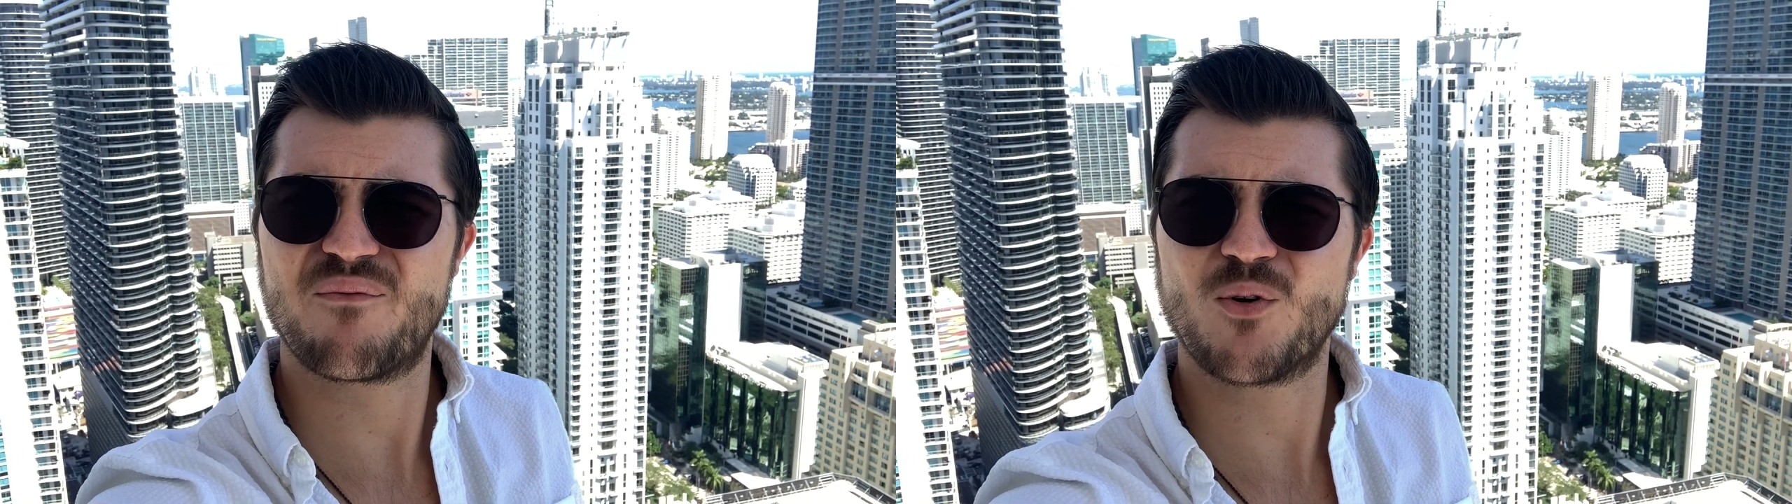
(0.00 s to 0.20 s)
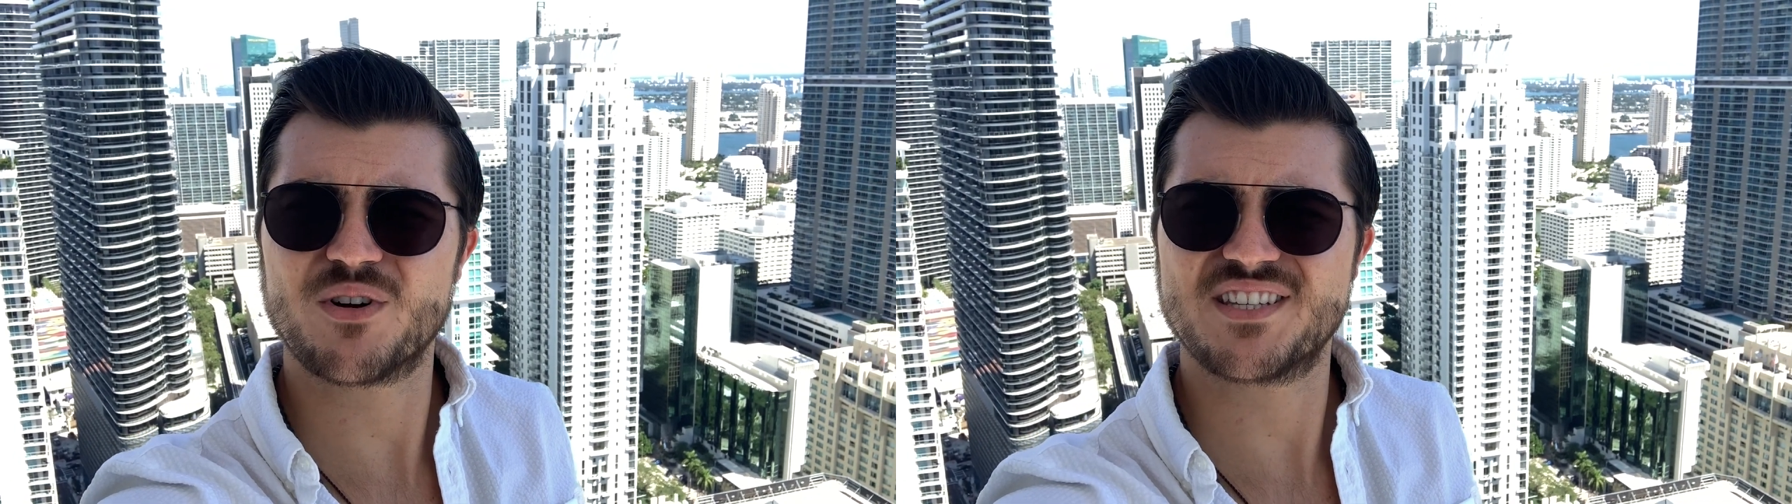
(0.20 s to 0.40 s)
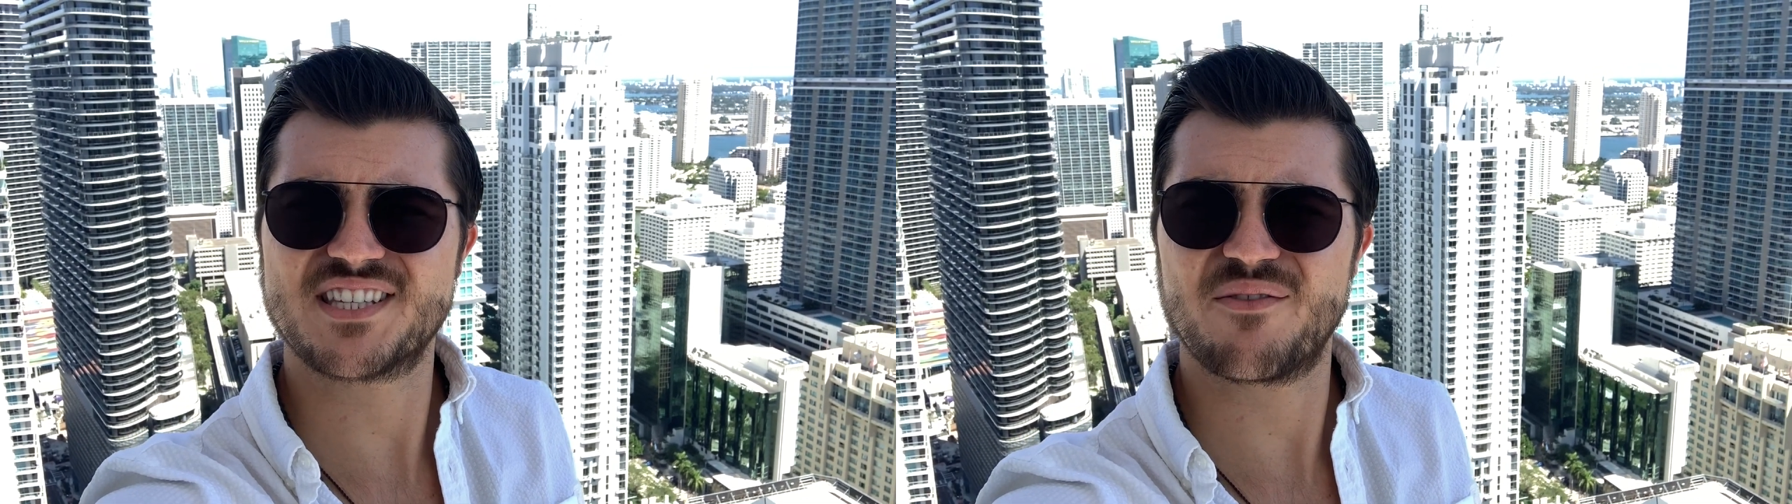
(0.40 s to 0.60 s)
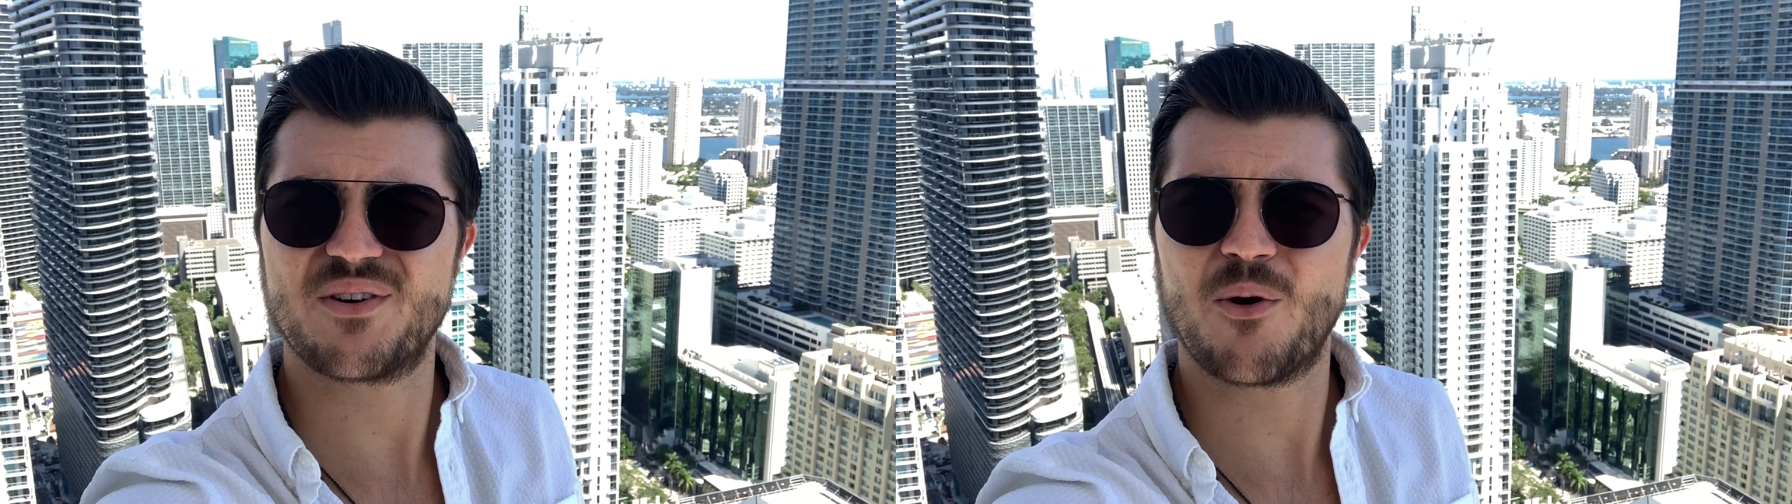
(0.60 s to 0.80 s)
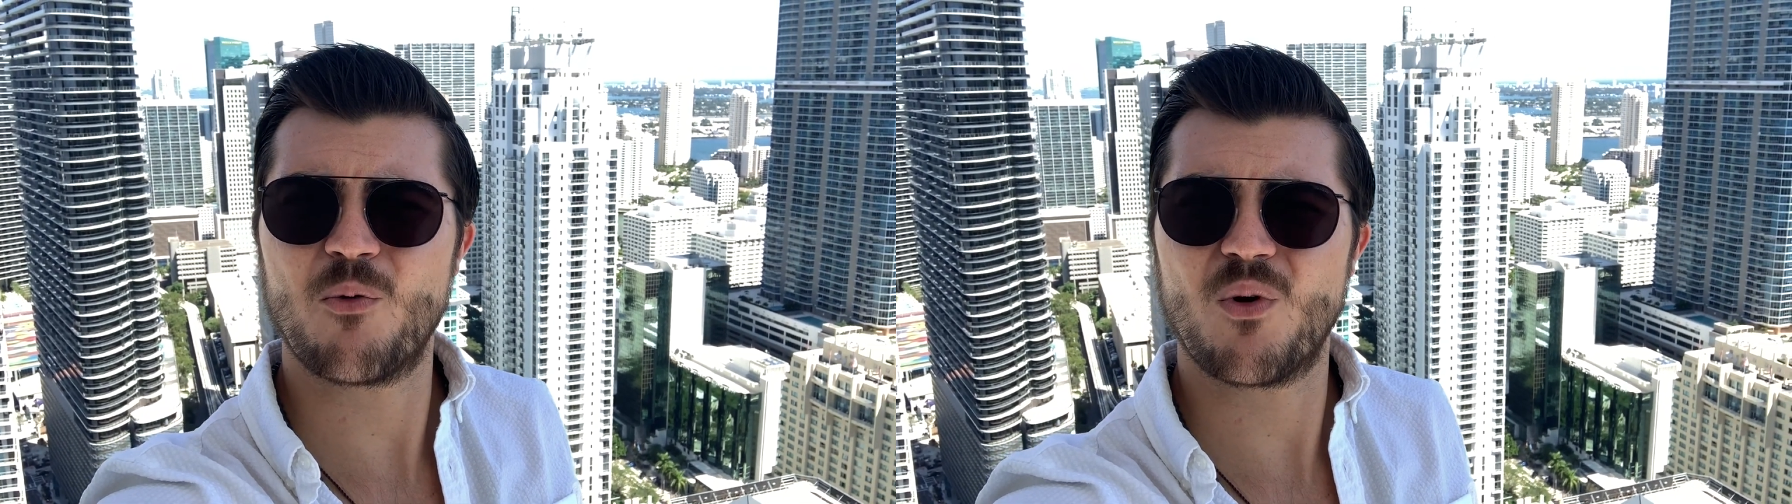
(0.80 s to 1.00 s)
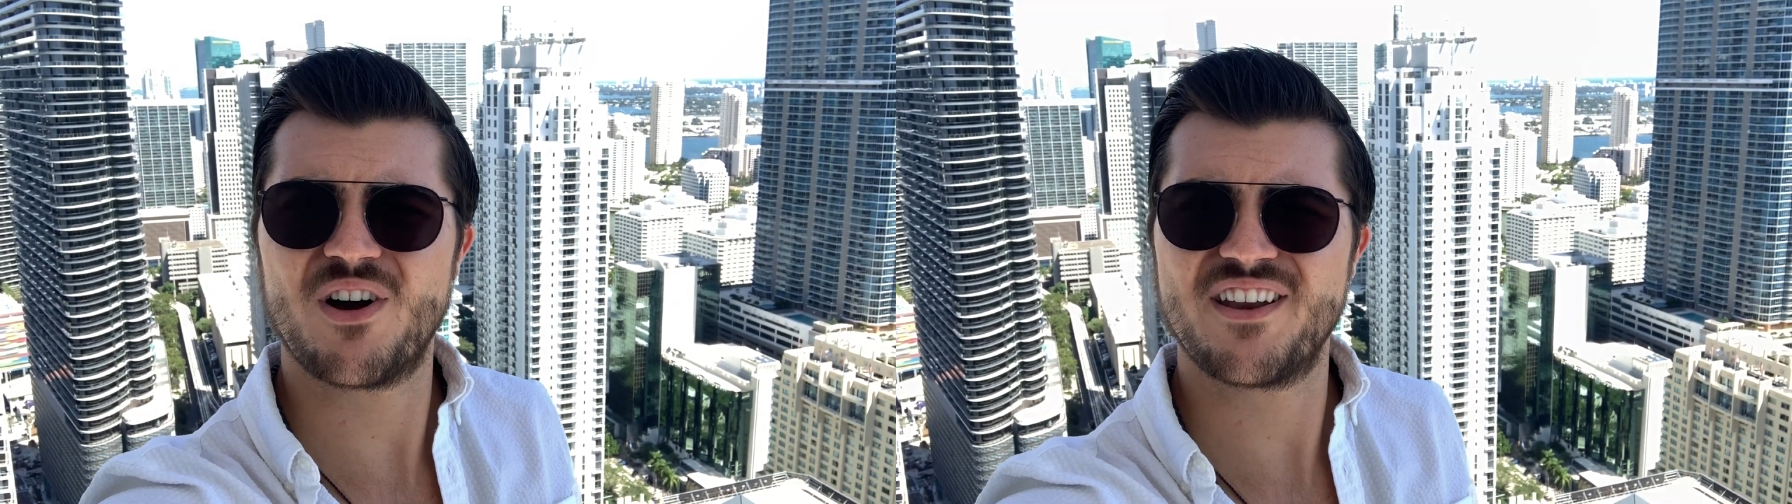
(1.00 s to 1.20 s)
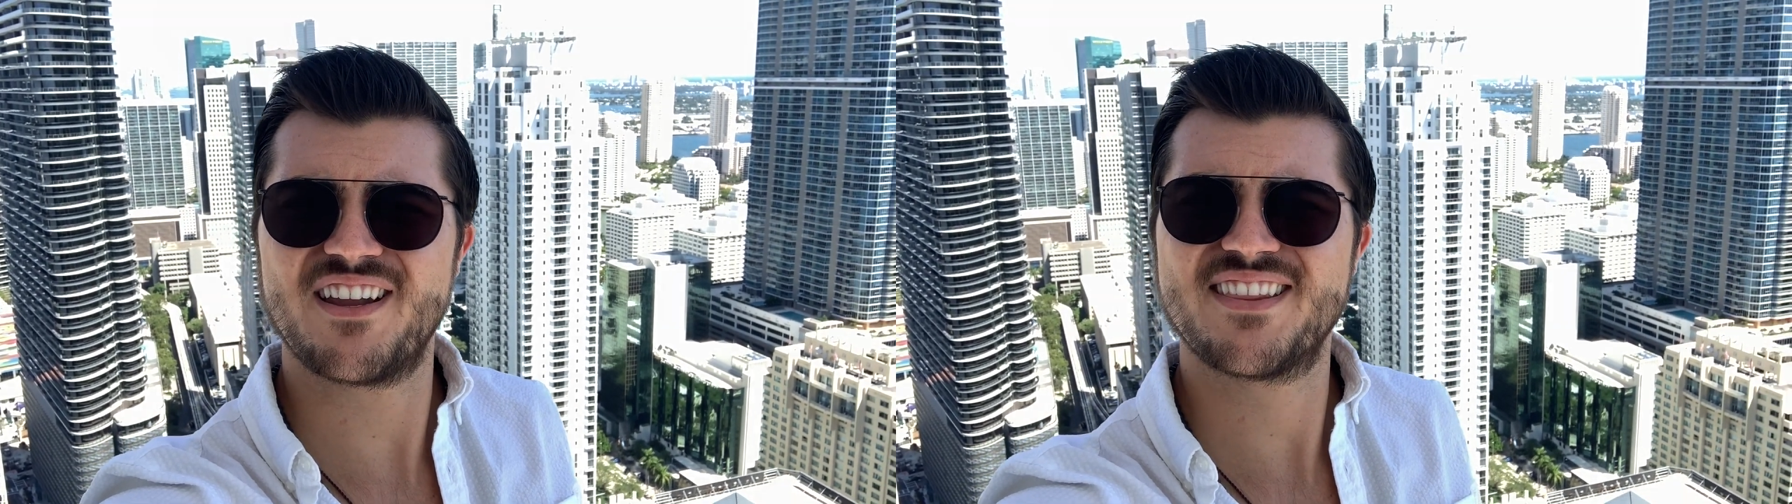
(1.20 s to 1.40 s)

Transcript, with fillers: 4701.